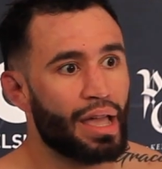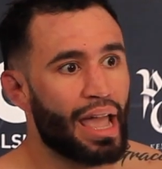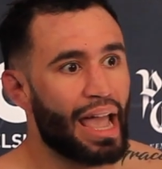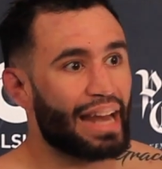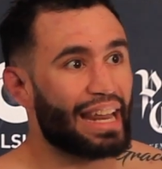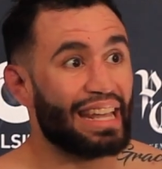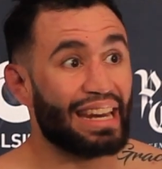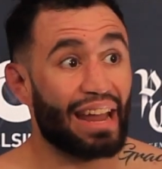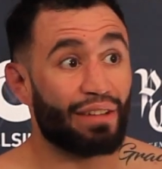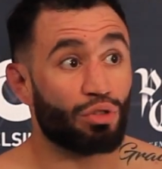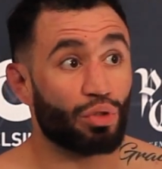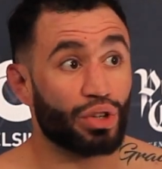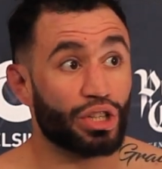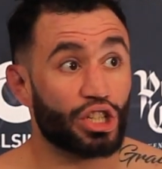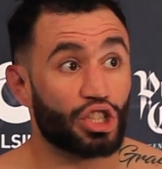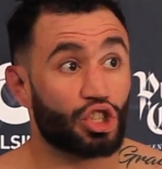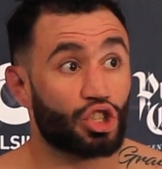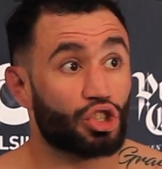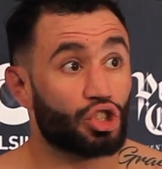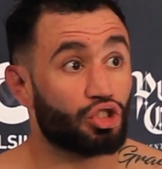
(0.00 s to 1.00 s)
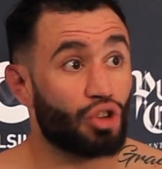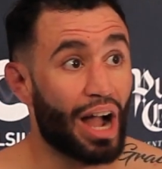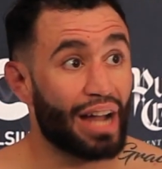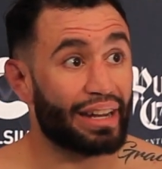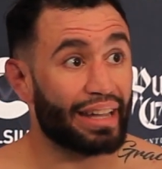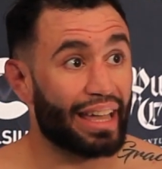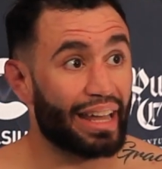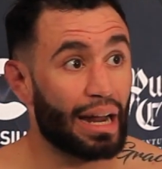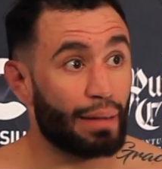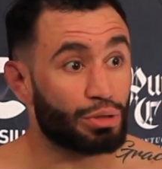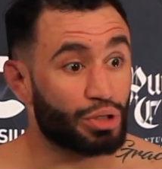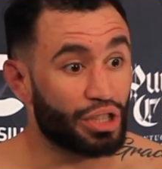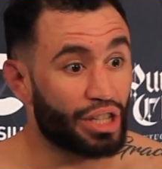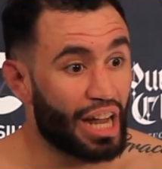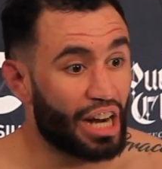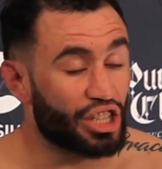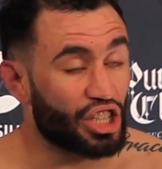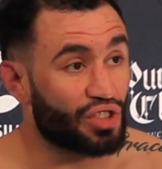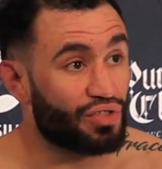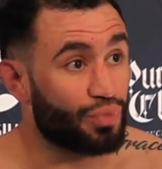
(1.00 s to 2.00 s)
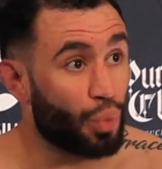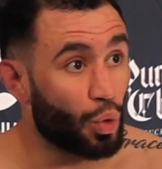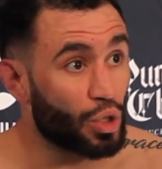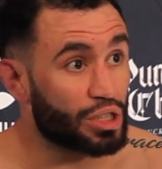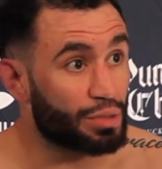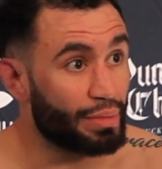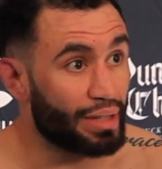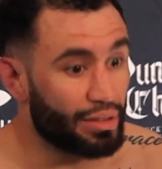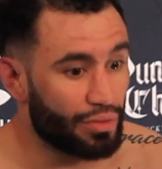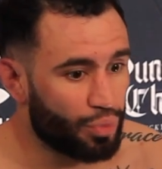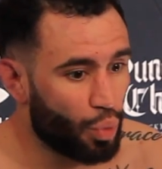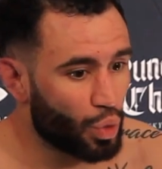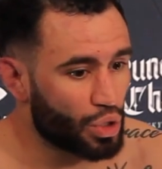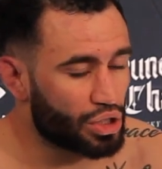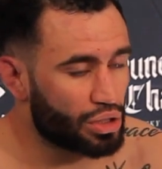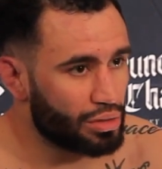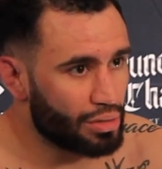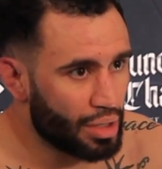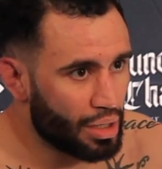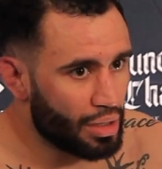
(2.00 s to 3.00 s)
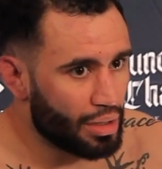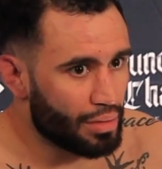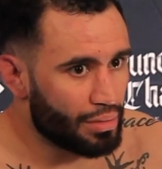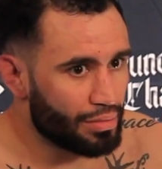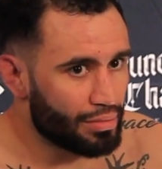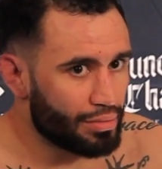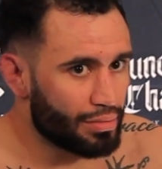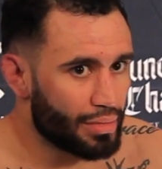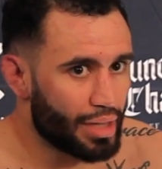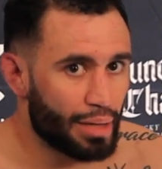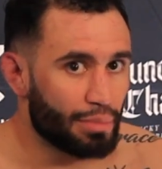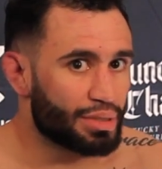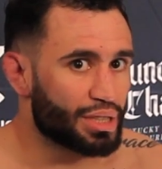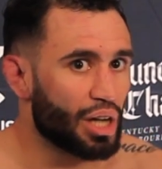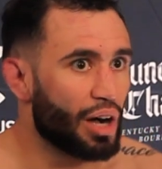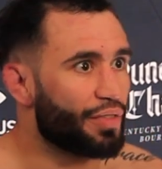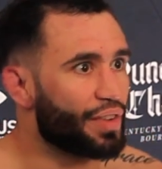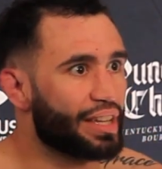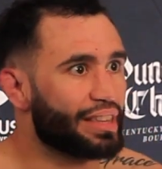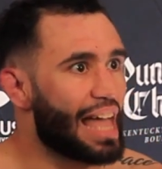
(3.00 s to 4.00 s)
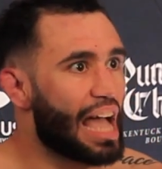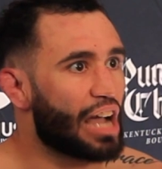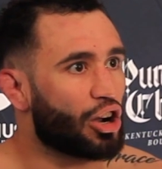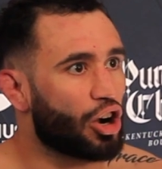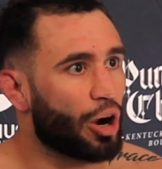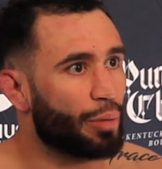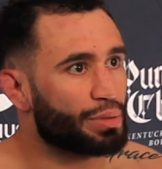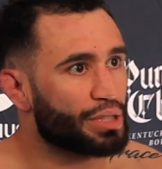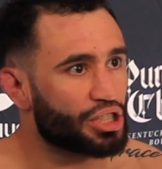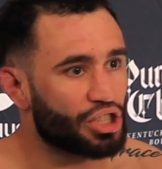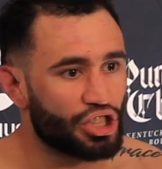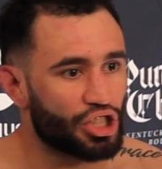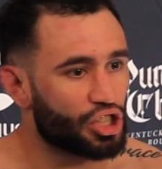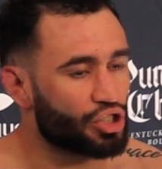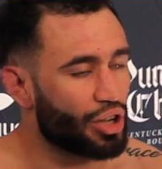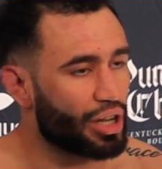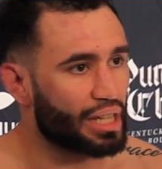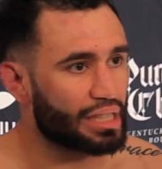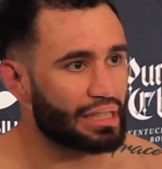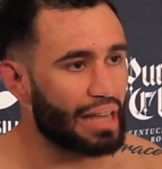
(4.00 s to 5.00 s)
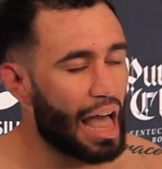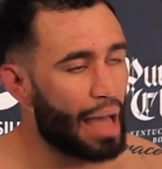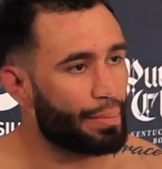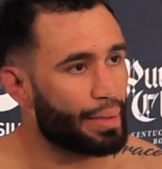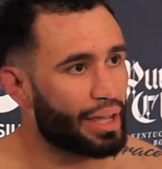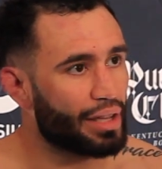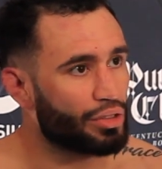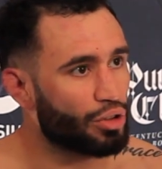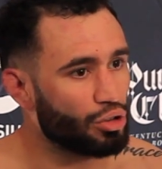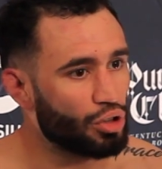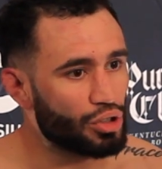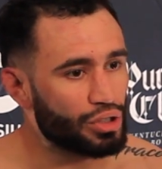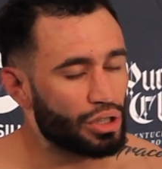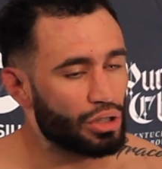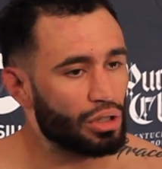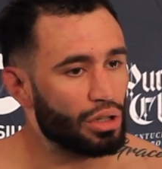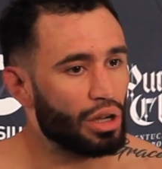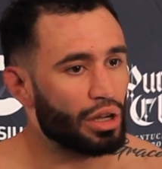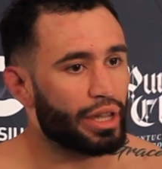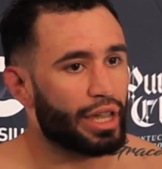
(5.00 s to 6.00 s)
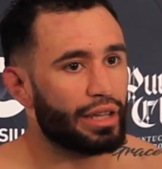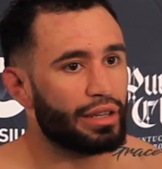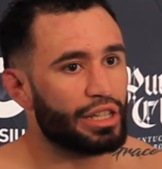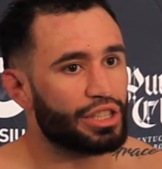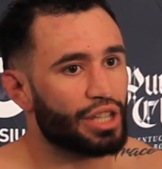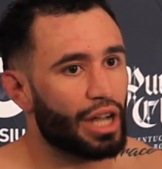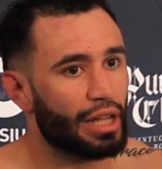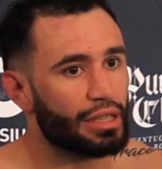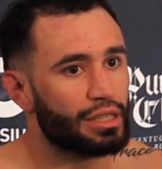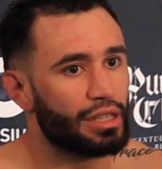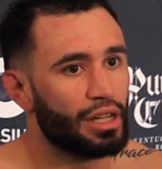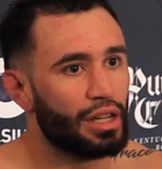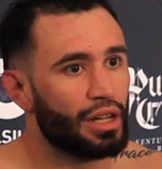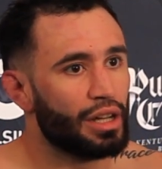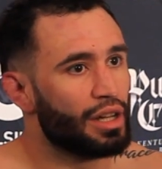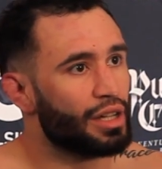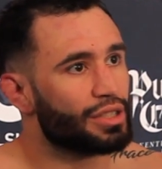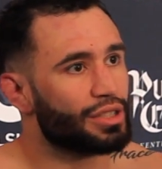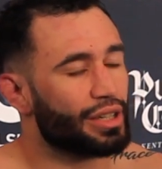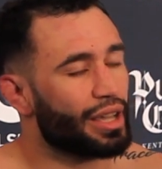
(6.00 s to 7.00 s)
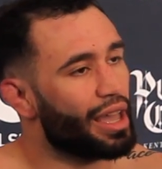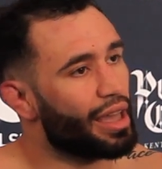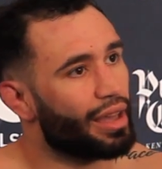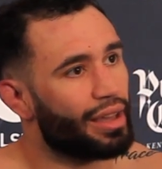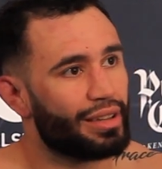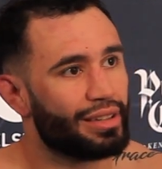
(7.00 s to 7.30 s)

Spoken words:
And he never really tried to get up. So he kind of just forced himself in that guard position just trying to slap me and throw those kidney shots. So, yeah.